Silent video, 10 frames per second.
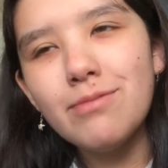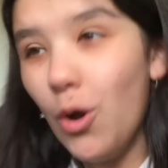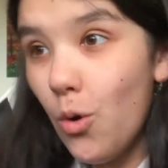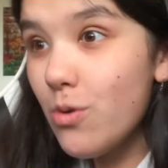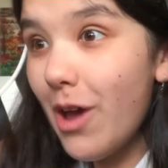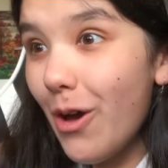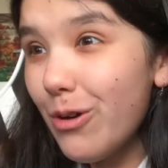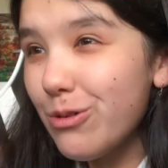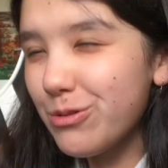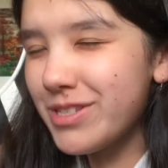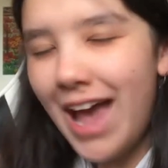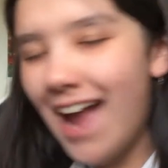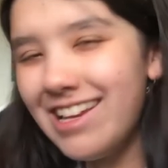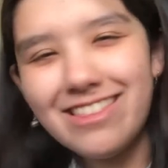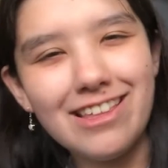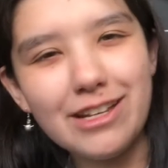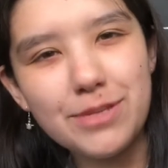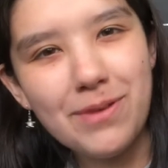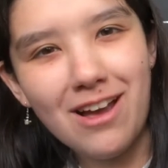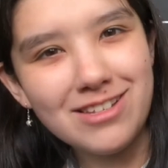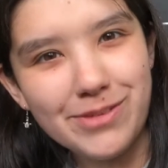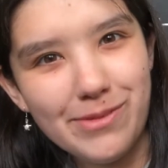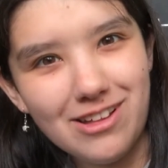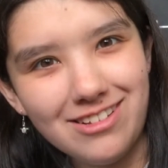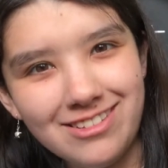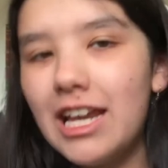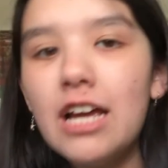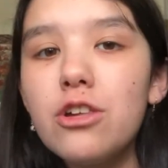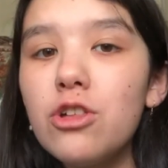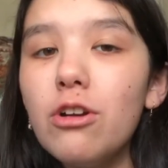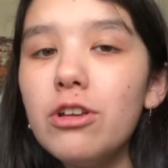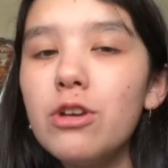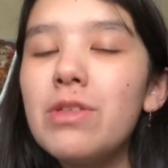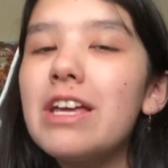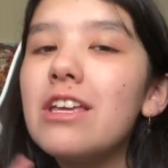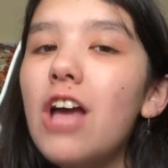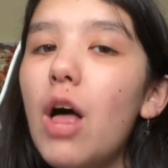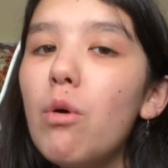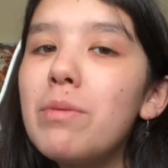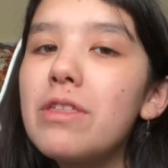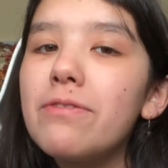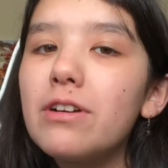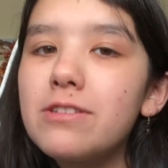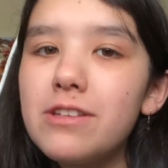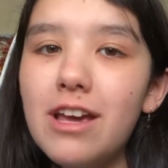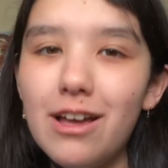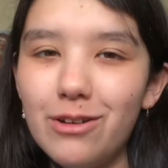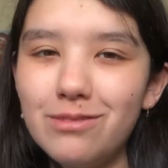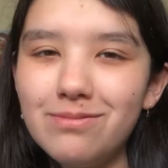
Who knows? Anything is possible. And I assure you that y'all will be the first to know.